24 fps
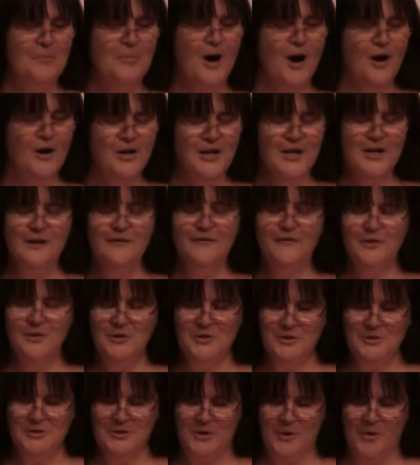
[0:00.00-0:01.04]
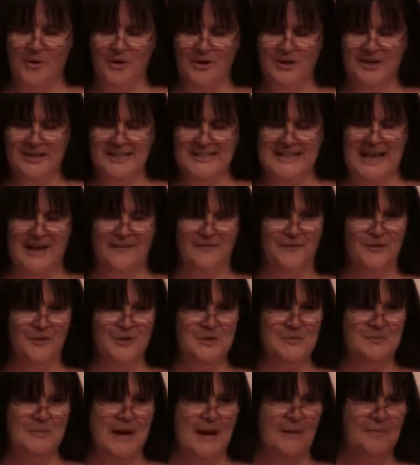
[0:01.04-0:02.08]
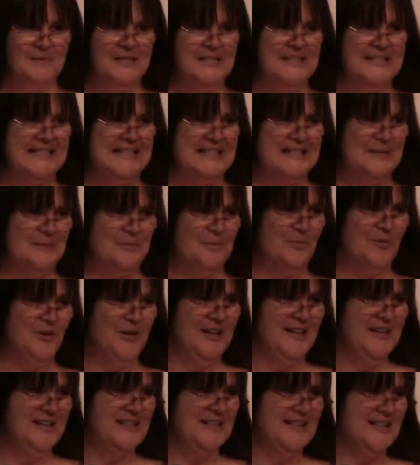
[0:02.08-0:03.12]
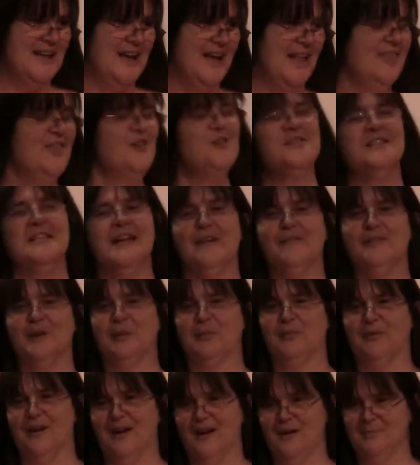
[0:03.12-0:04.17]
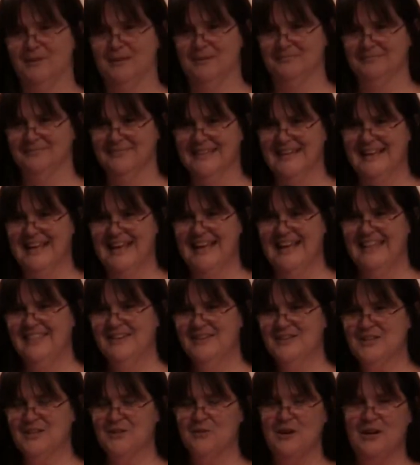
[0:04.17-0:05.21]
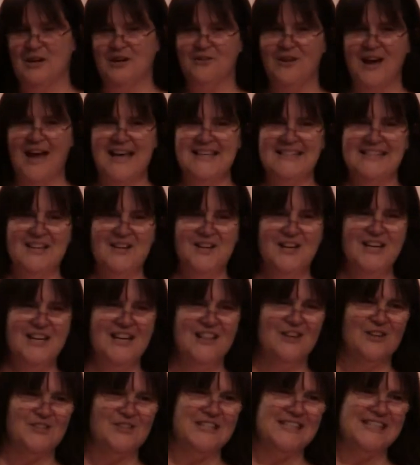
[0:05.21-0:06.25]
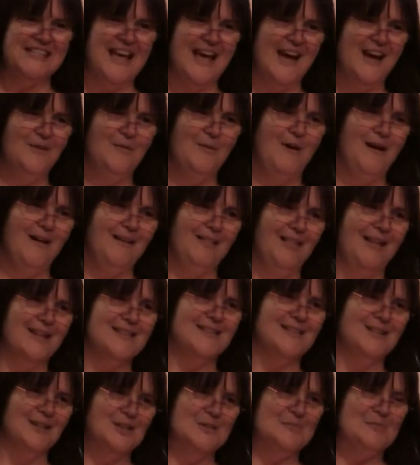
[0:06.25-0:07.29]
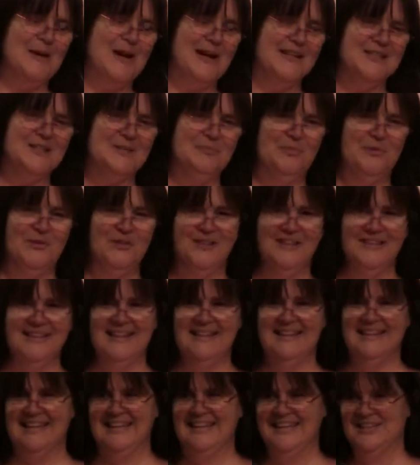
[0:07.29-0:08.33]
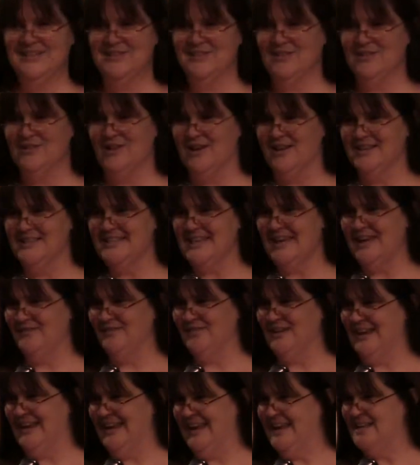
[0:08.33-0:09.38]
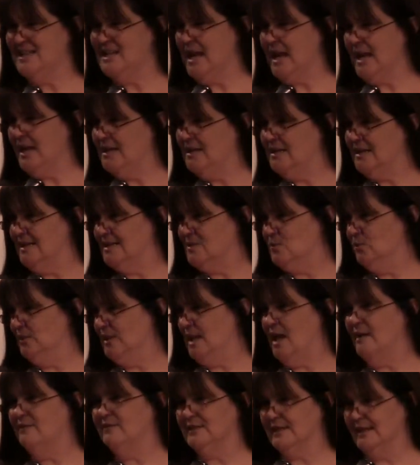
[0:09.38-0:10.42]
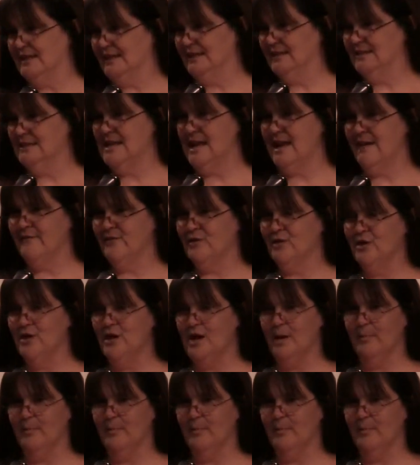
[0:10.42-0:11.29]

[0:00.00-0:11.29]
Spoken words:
Parking for tutorials at First Baptist is a breeze. There's never a problem. There's a great grass area, there's a sidewalk, lots of little spots to pull in, the kids are all safe, and then it's handy, it's lovely, never